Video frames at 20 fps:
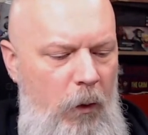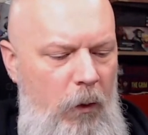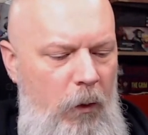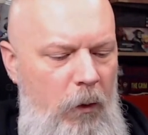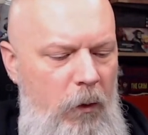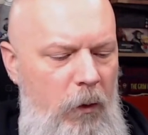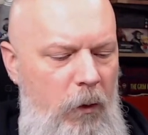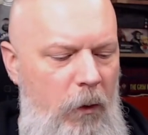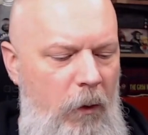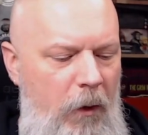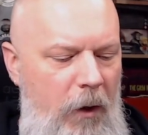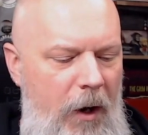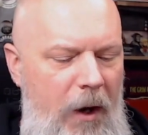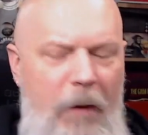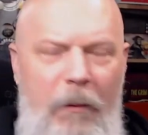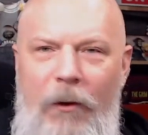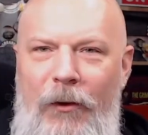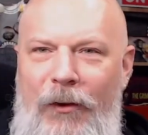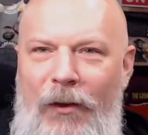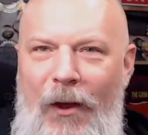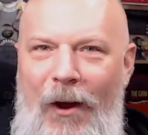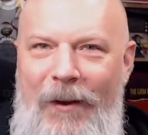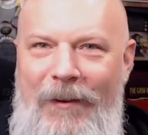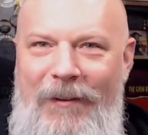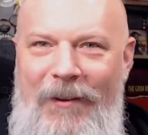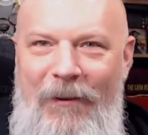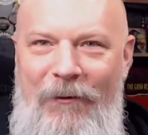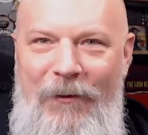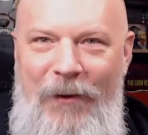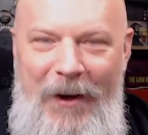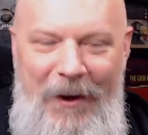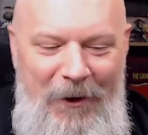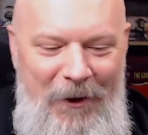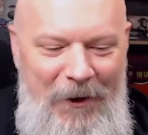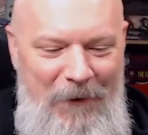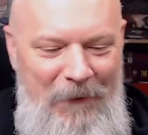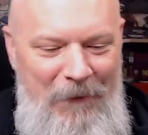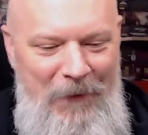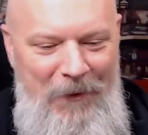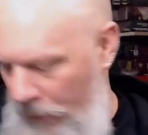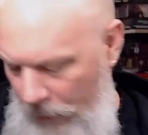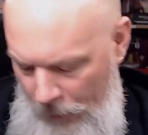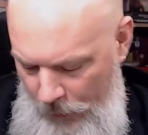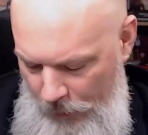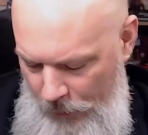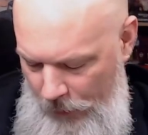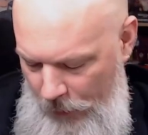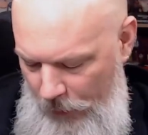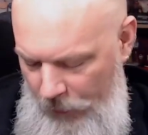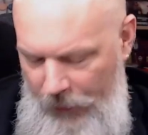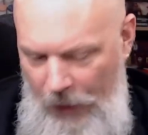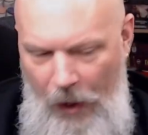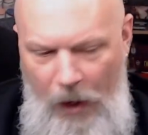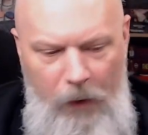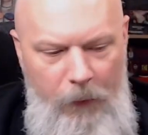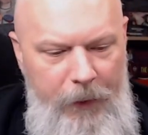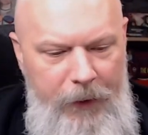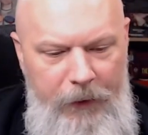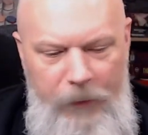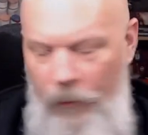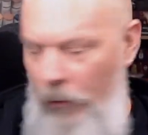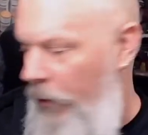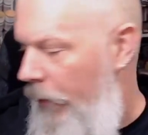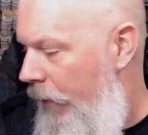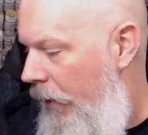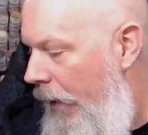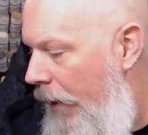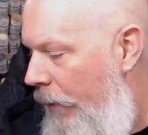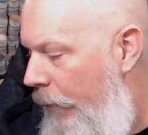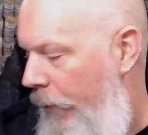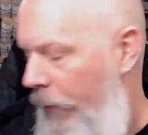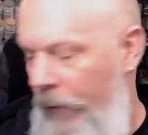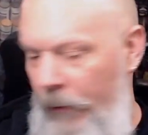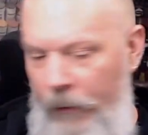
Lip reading: Ooh, I almost lost a finger. There's always more tape.